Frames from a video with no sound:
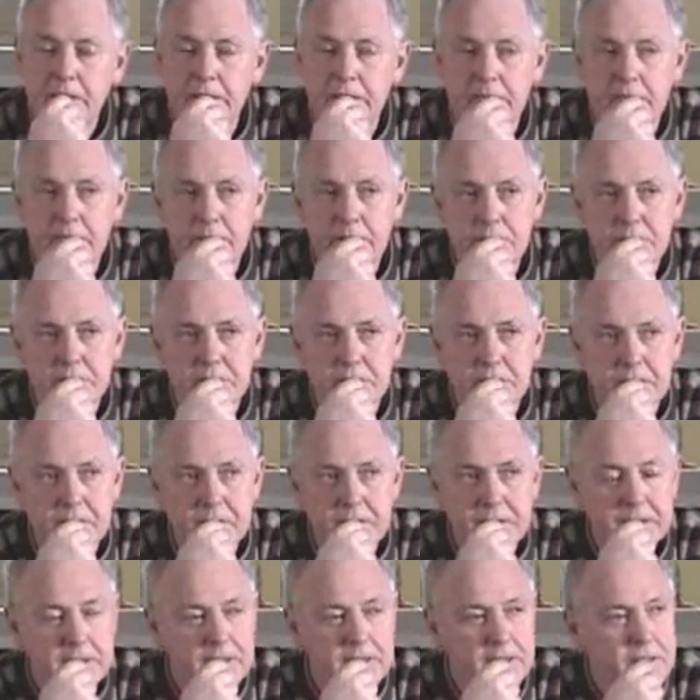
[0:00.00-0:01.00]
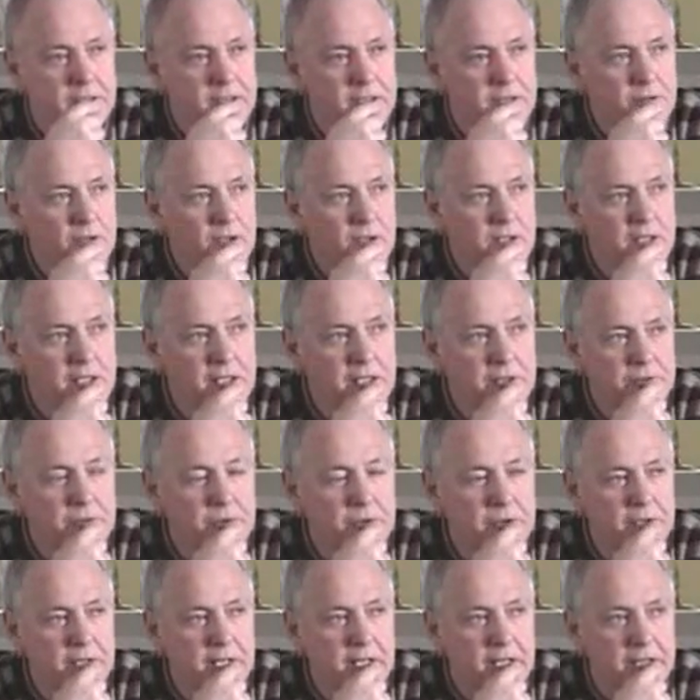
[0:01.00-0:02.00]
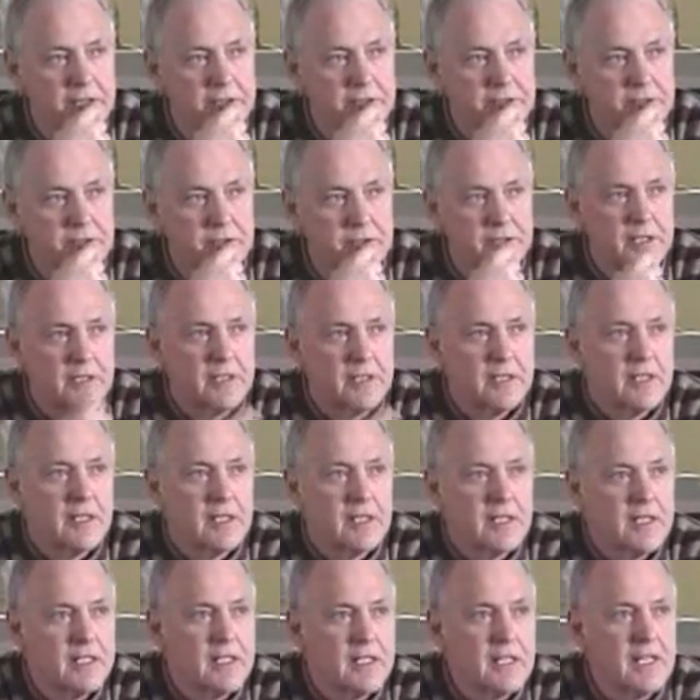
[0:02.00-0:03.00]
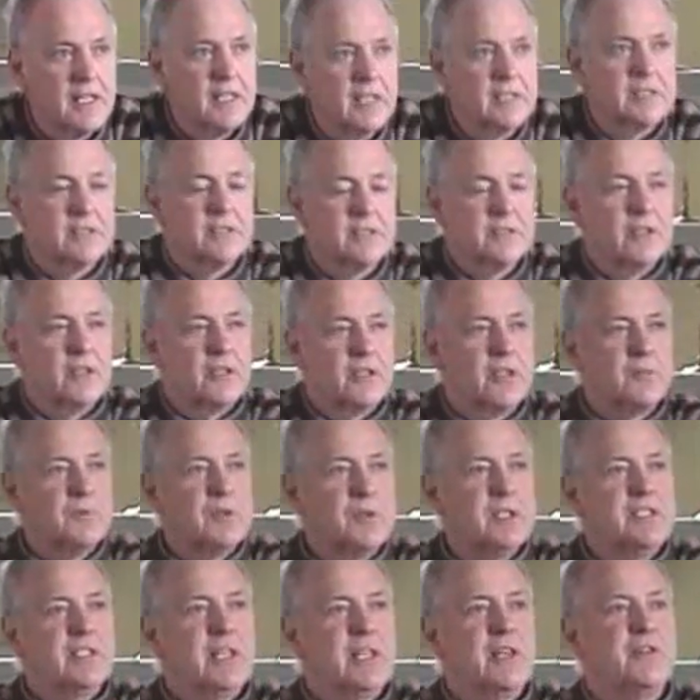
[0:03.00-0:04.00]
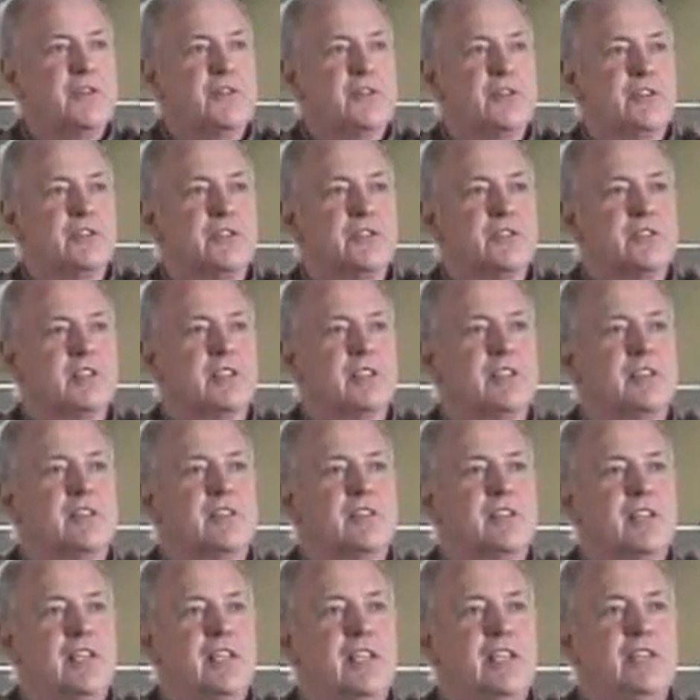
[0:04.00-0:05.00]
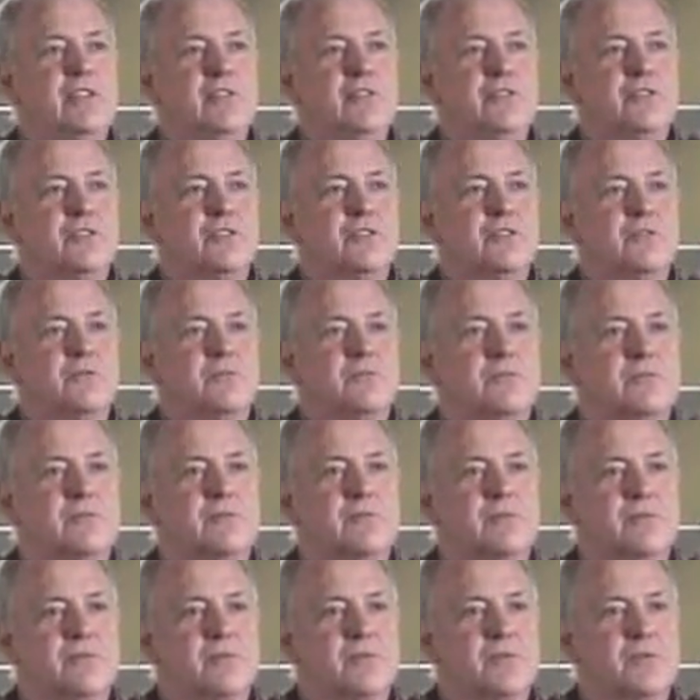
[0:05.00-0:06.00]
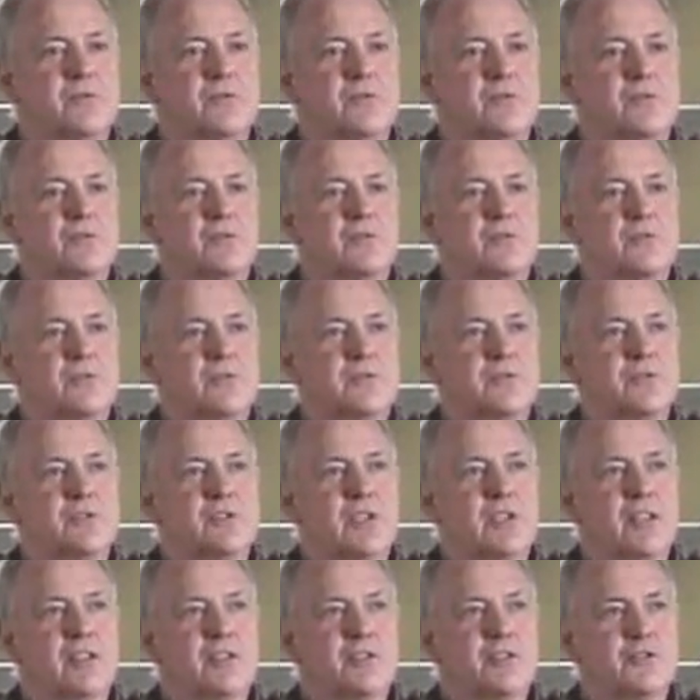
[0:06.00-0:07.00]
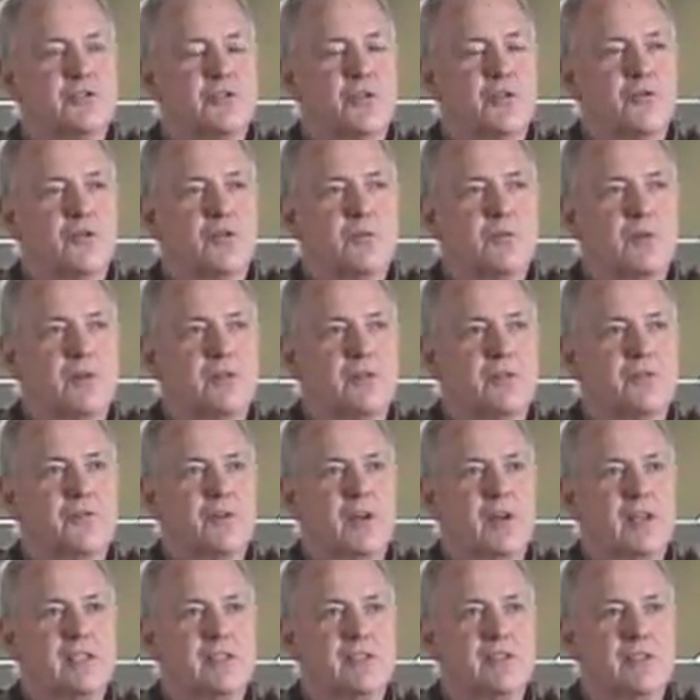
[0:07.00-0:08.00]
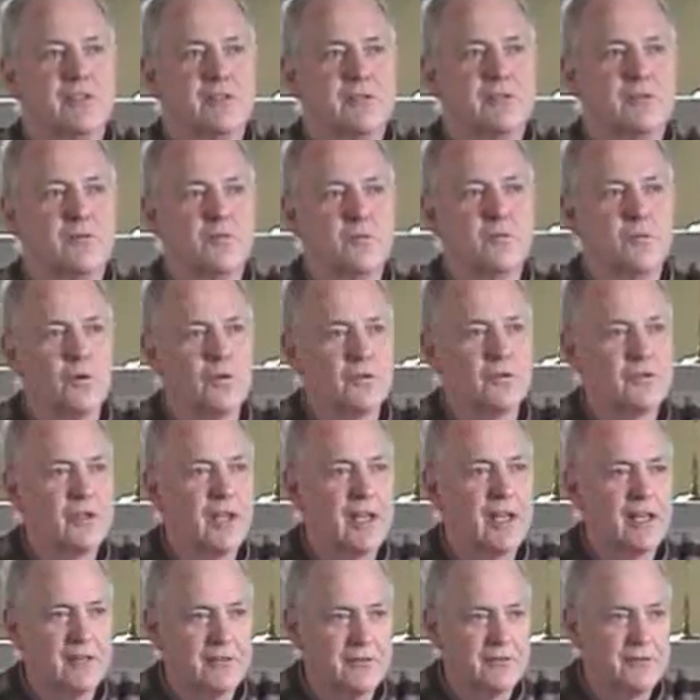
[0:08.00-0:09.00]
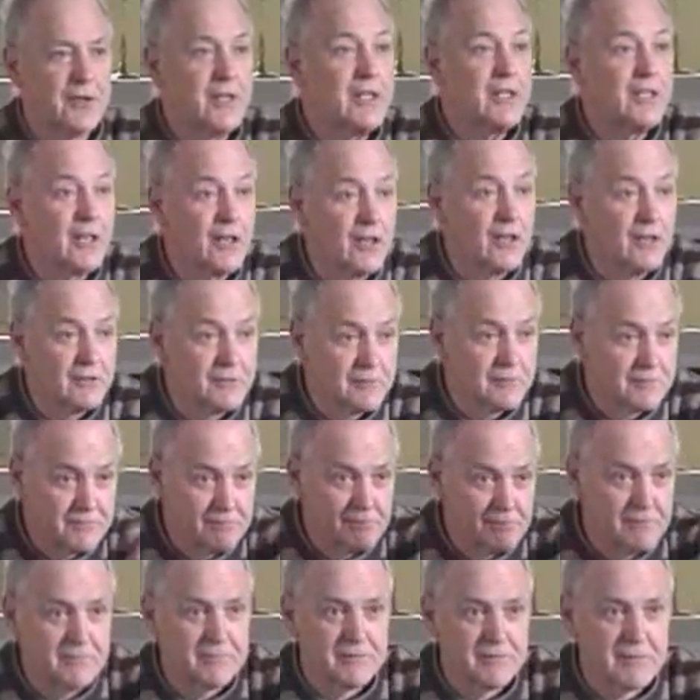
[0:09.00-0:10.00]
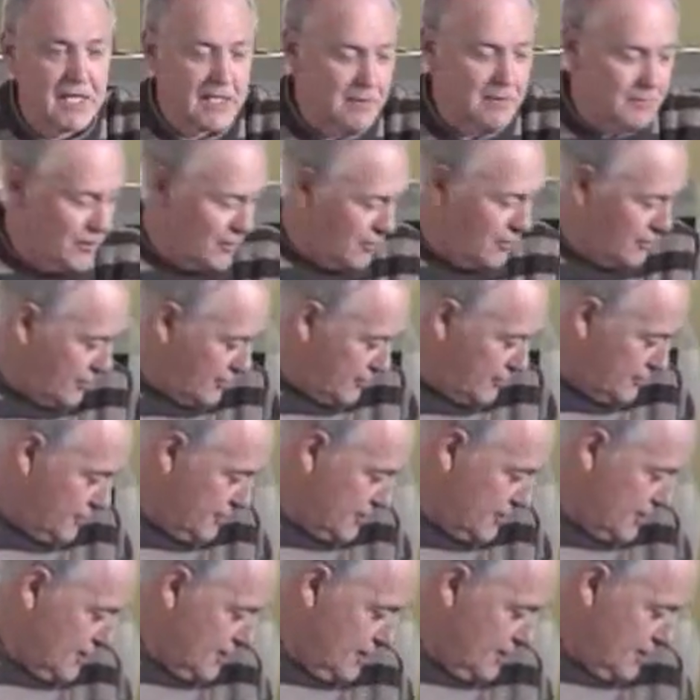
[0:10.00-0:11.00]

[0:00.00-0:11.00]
and he was quite a left-wing character and complete atheist, and he used to tell this joke about the fact that one day a vicar came along and